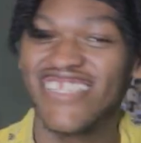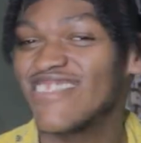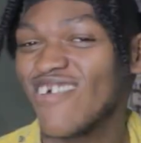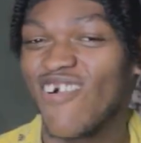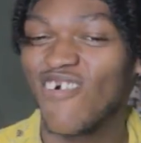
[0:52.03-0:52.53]

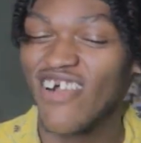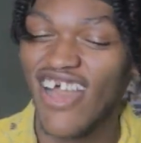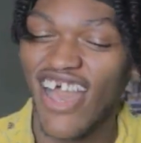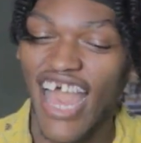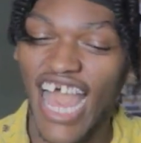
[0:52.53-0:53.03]
So,
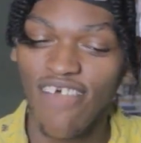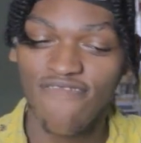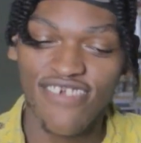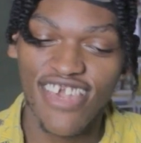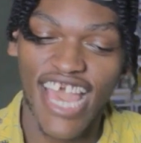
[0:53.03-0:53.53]
after
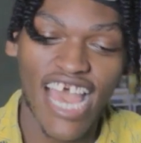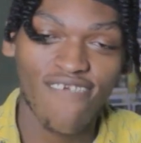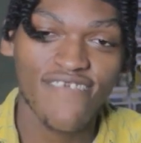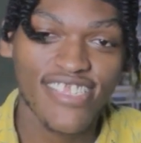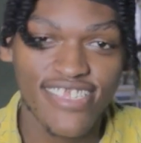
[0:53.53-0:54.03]
he had
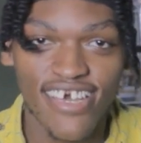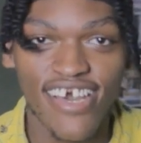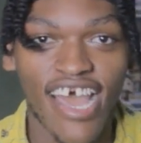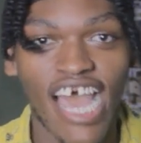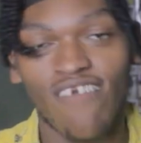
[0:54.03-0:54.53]
his
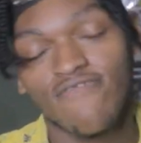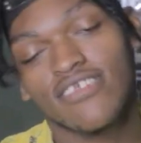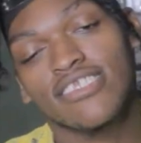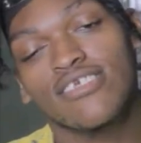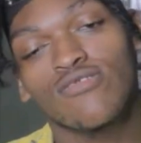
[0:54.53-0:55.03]
son,
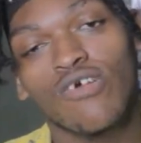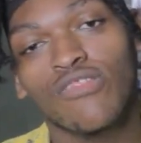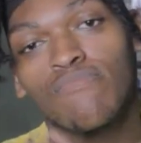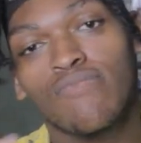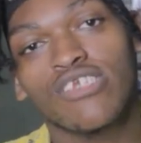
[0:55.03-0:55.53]
obviously, you know,
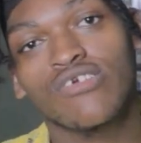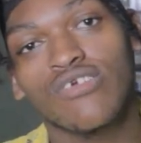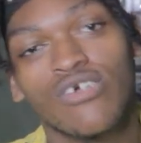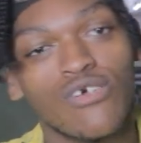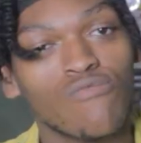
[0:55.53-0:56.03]
the mother
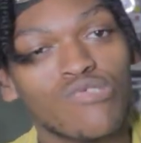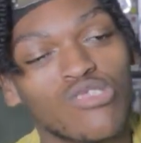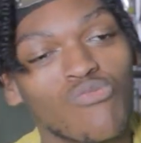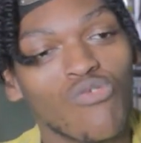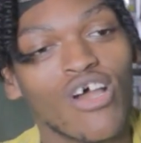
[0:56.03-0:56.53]
was the
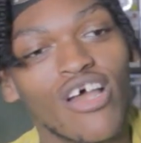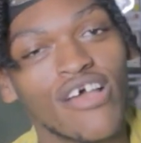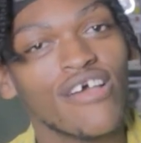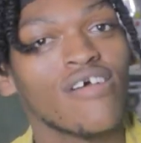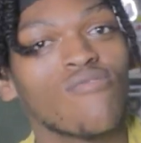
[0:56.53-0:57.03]
one
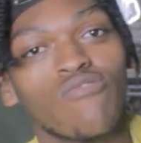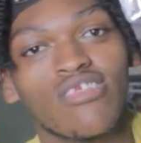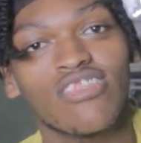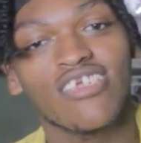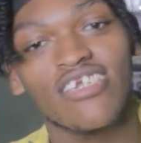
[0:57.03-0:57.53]
with
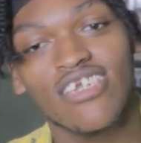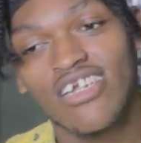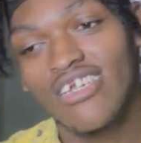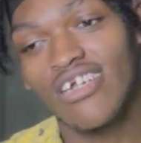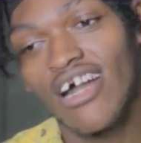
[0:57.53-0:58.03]
the,
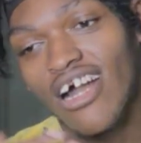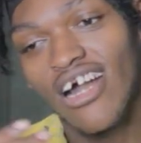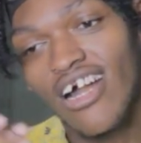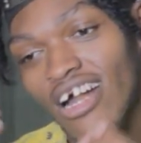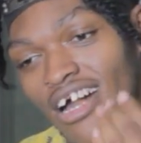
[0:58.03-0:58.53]

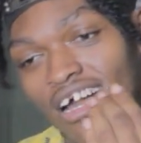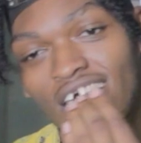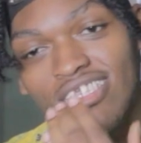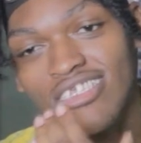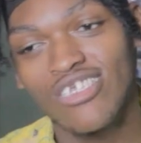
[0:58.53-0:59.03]

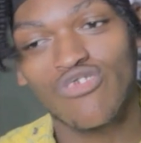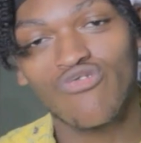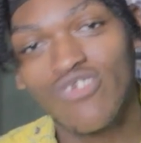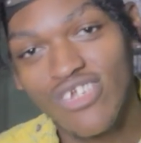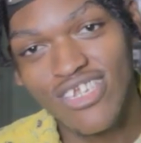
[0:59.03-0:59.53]

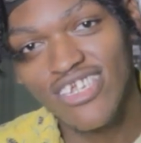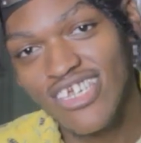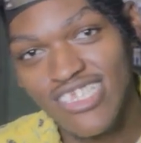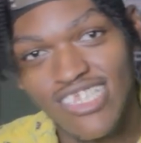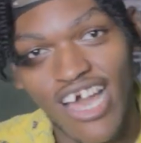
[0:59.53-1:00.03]
Jinjuriki
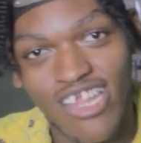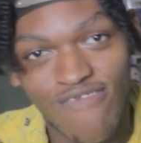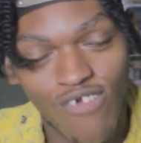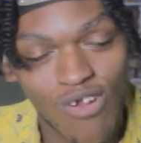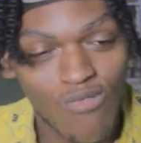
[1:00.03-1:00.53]
inside of
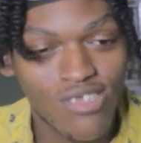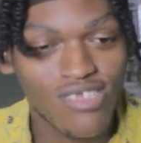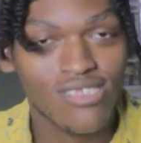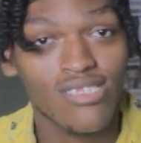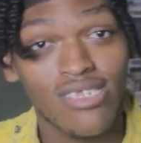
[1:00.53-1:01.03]
her, which
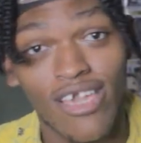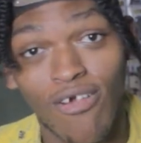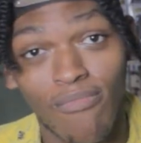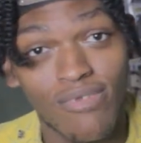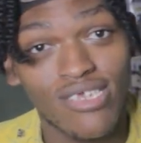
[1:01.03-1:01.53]
is the
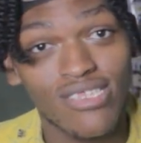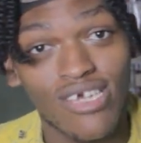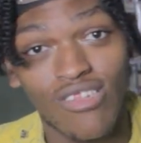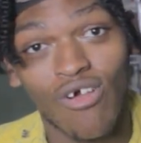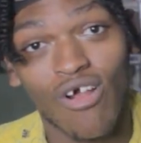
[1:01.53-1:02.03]
tail beast that
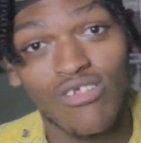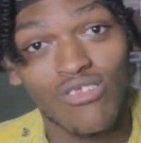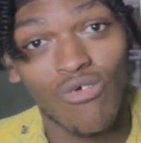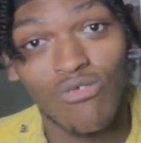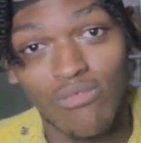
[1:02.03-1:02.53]
Naruto
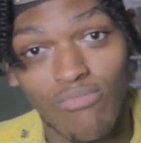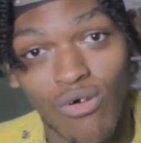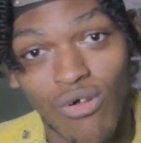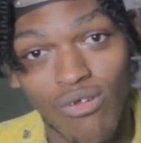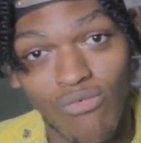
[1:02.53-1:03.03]
was
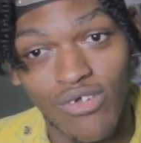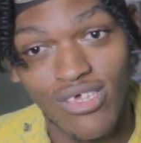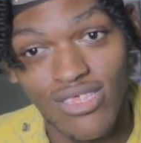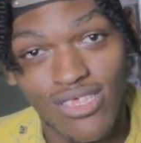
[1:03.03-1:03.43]
born with,